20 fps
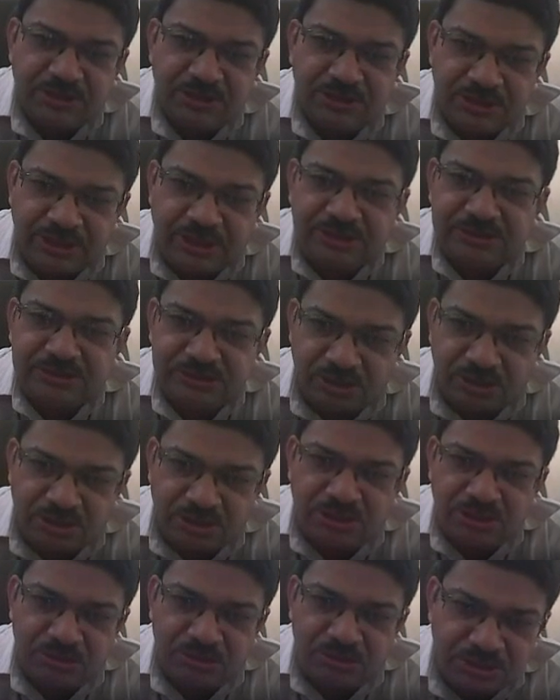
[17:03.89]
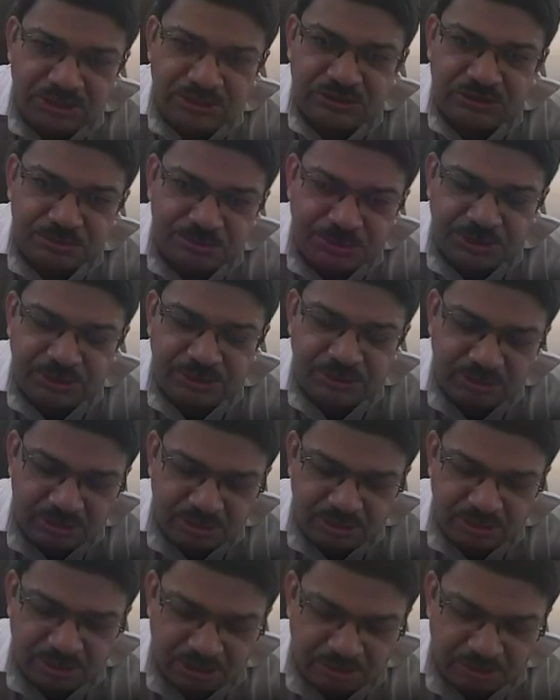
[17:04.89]
that is only going to be
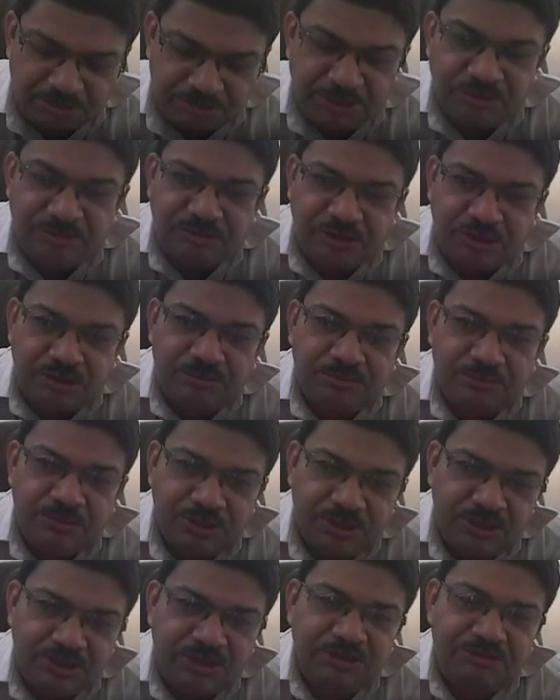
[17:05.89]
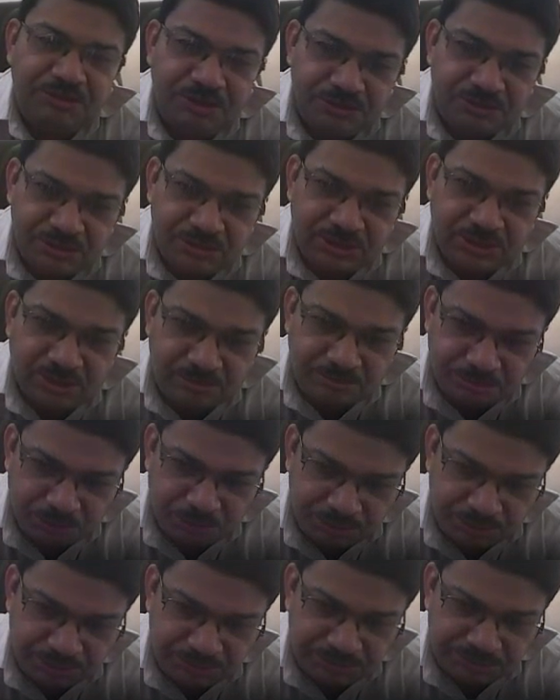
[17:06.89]
coming from deviatoric
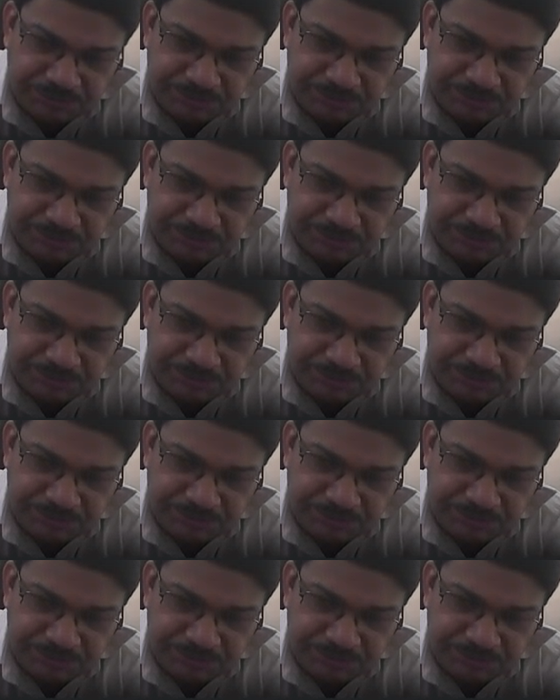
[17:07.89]
component,